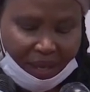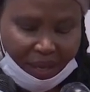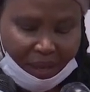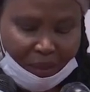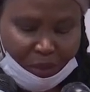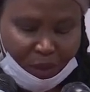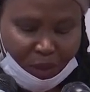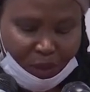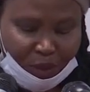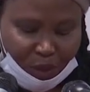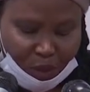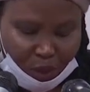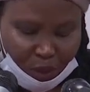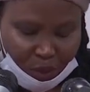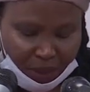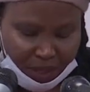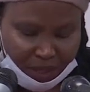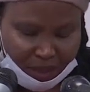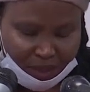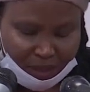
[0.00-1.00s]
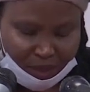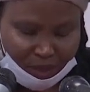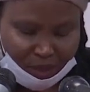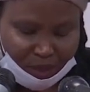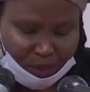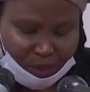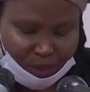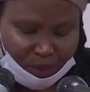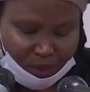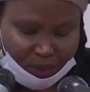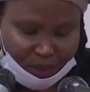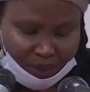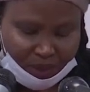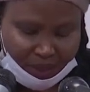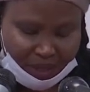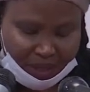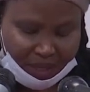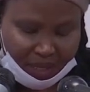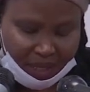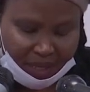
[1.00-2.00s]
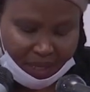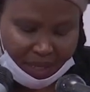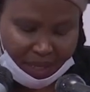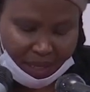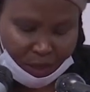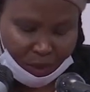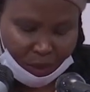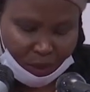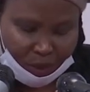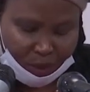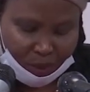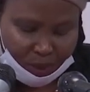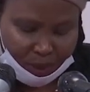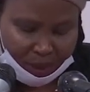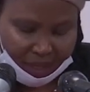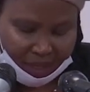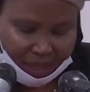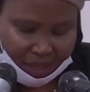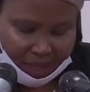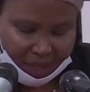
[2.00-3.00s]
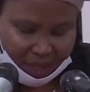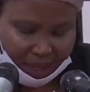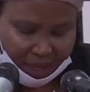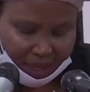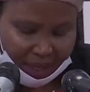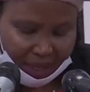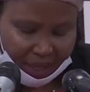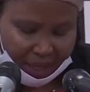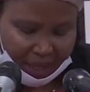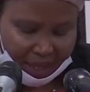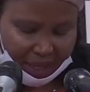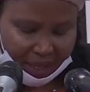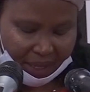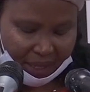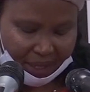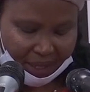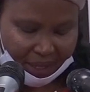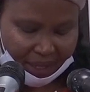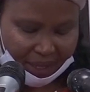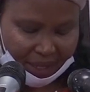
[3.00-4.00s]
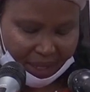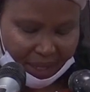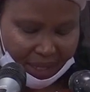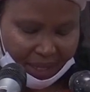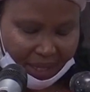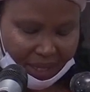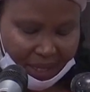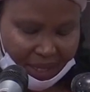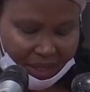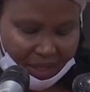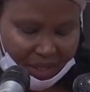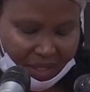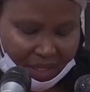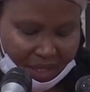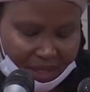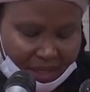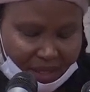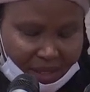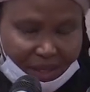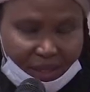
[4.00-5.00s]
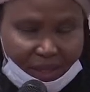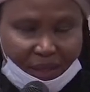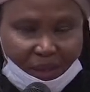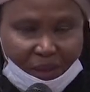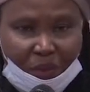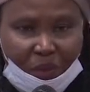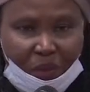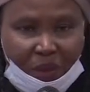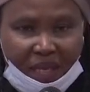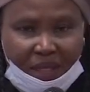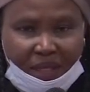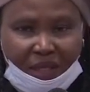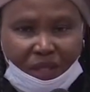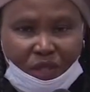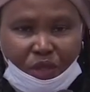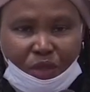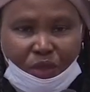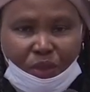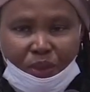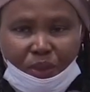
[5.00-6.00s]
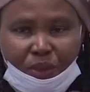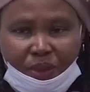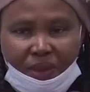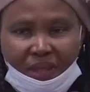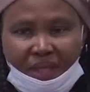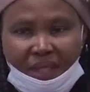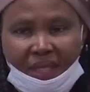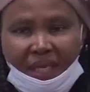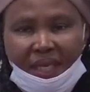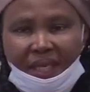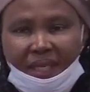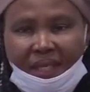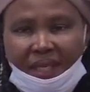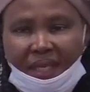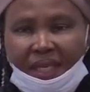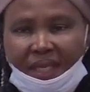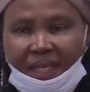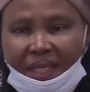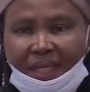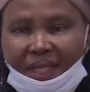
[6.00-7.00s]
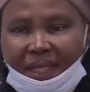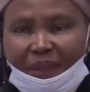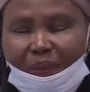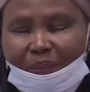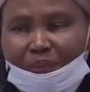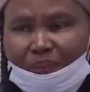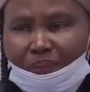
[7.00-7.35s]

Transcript: I'm not going to say a lot. I just want to say that